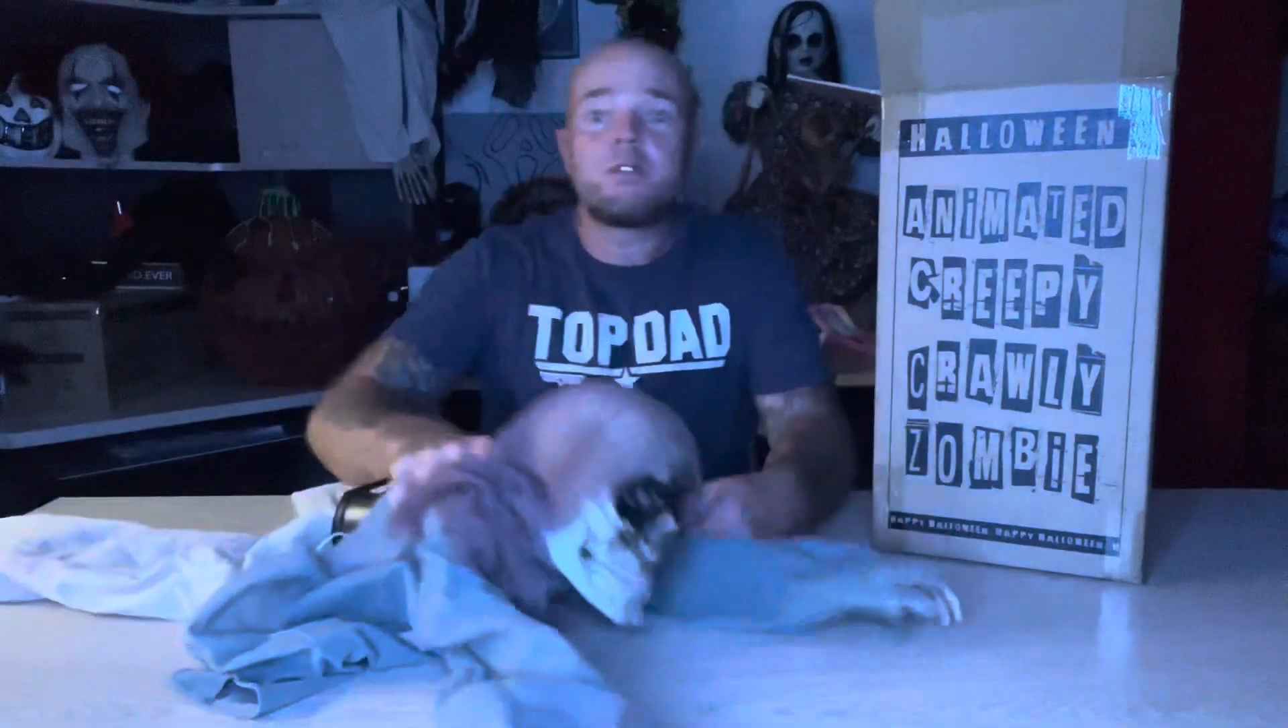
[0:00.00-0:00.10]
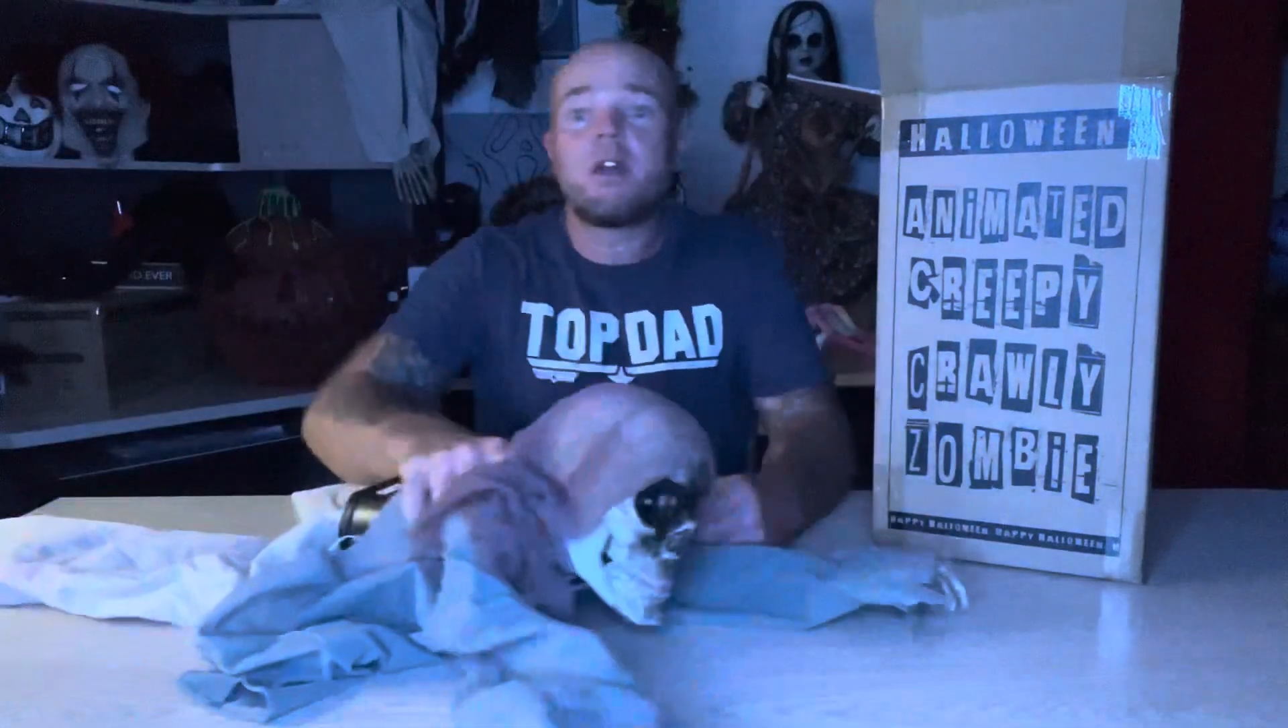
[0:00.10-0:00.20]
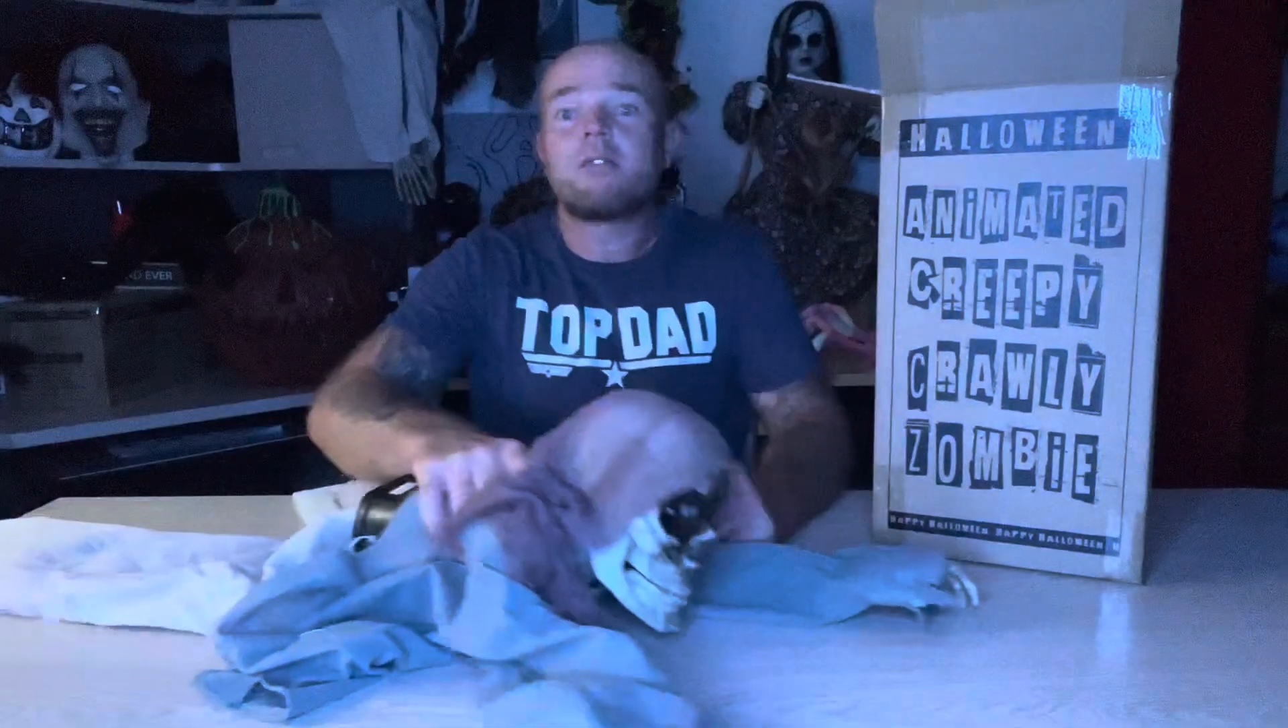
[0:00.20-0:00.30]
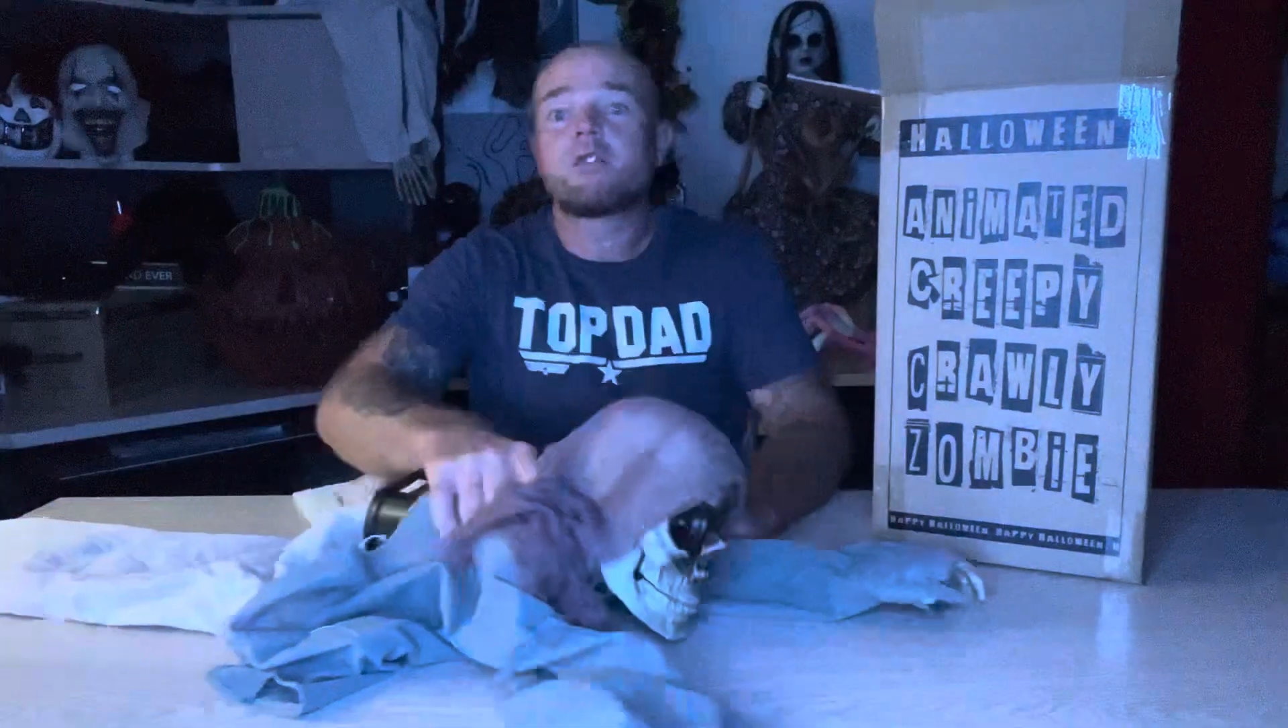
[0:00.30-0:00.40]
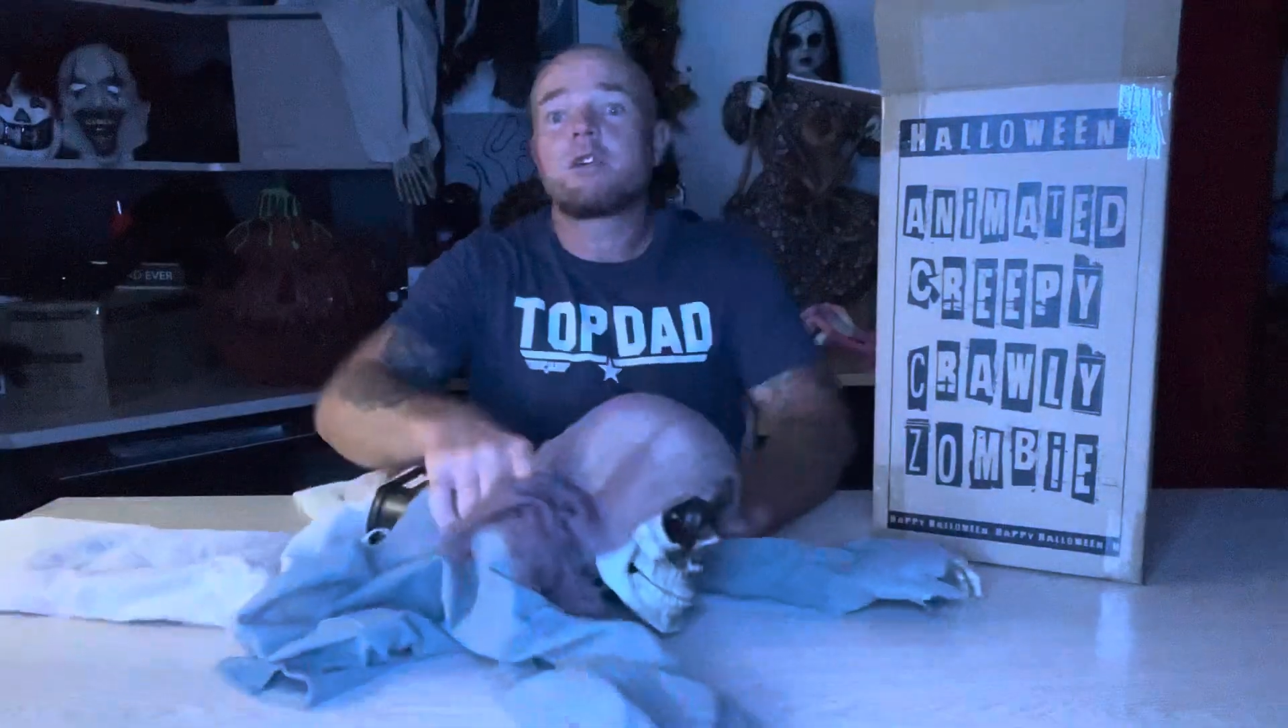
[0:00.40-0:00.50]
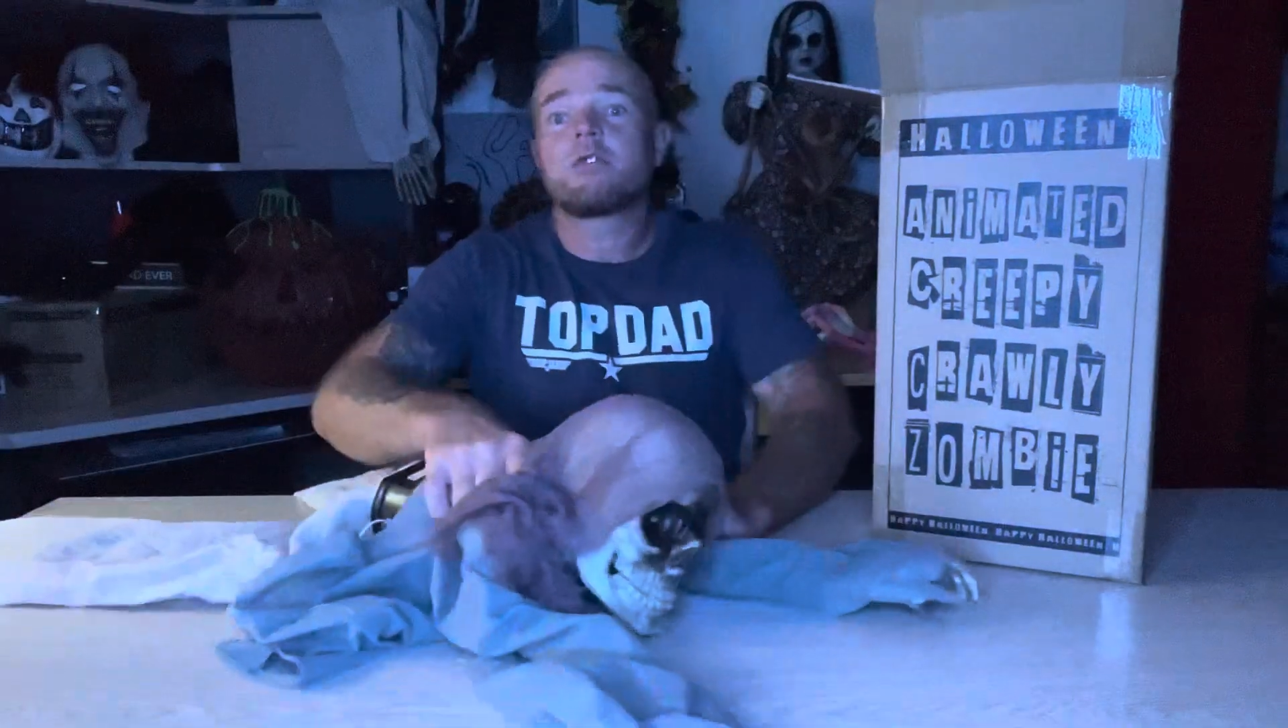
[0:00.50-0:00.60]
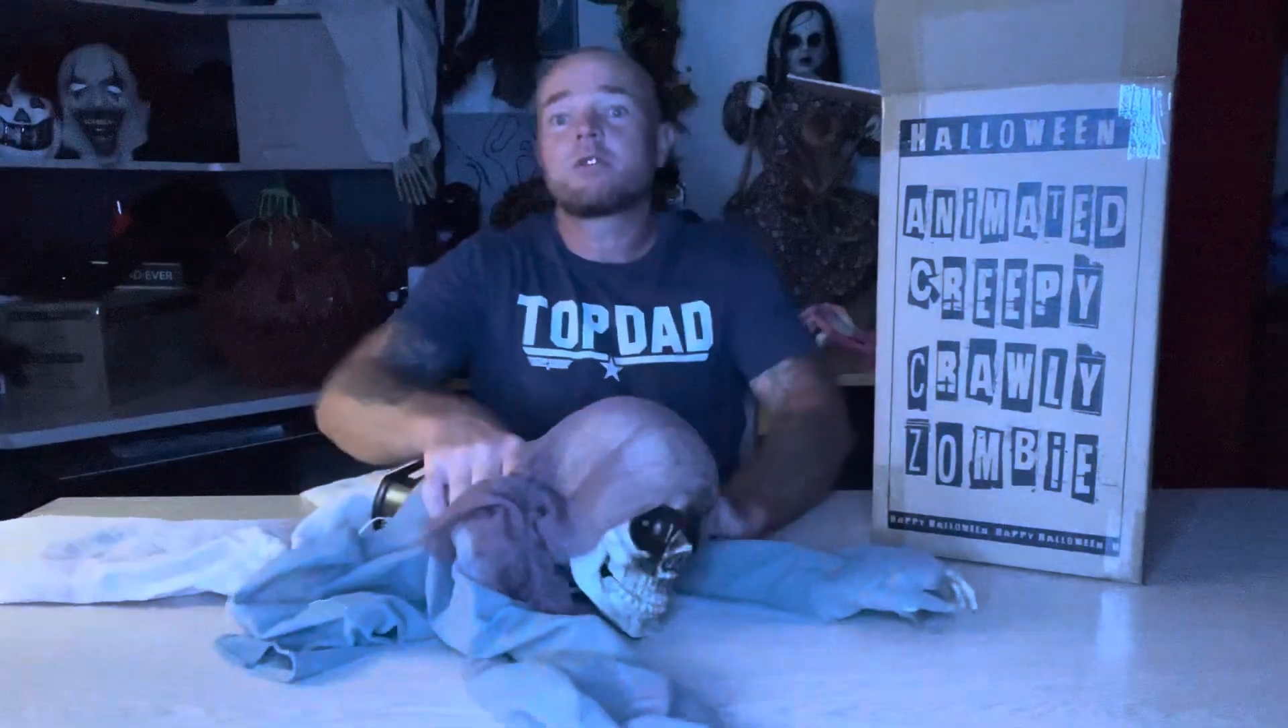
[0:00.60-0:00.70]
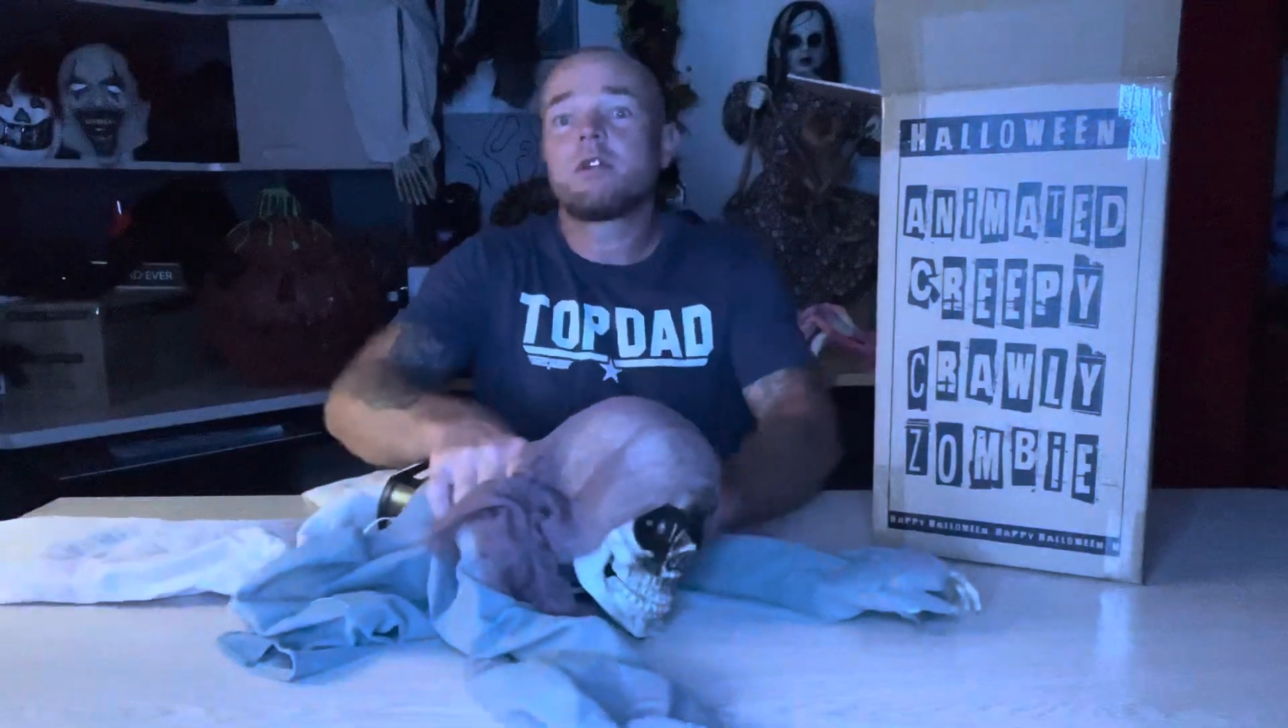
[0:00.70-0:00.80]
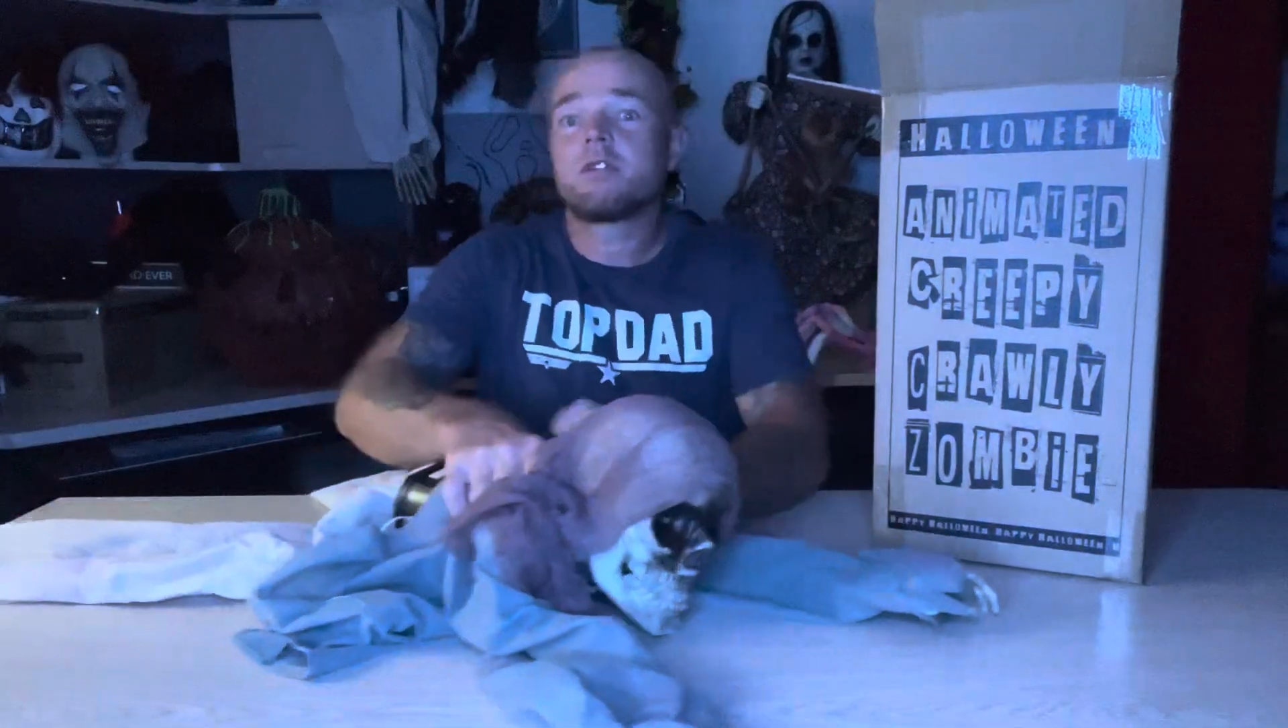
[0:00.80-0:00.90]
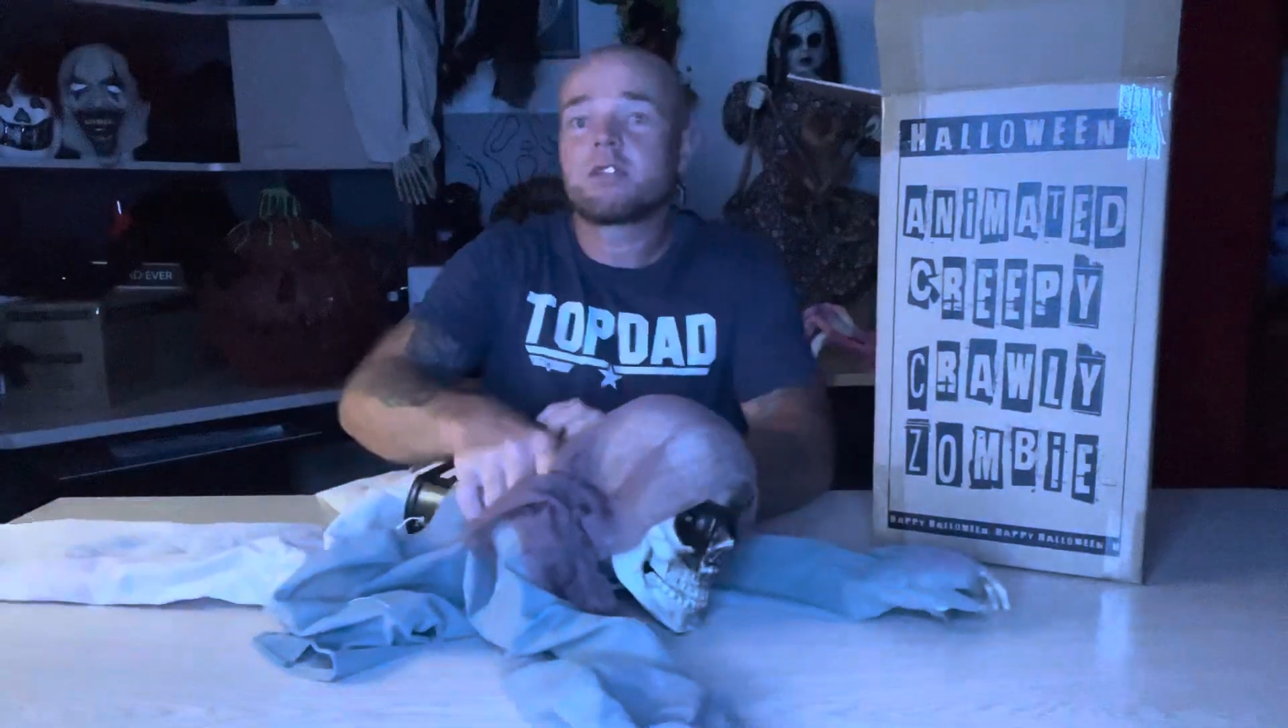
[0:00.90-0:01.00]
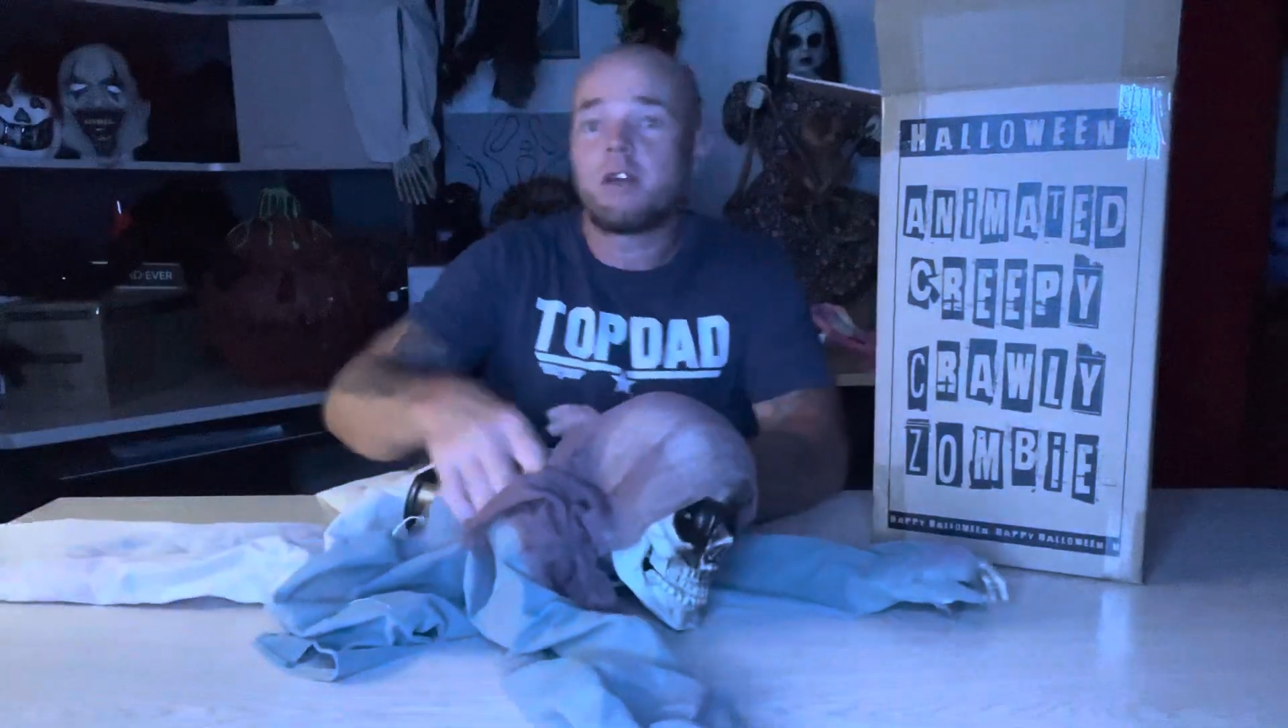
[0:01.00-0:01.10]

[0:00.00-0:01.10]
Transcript: you have trick-or-treaters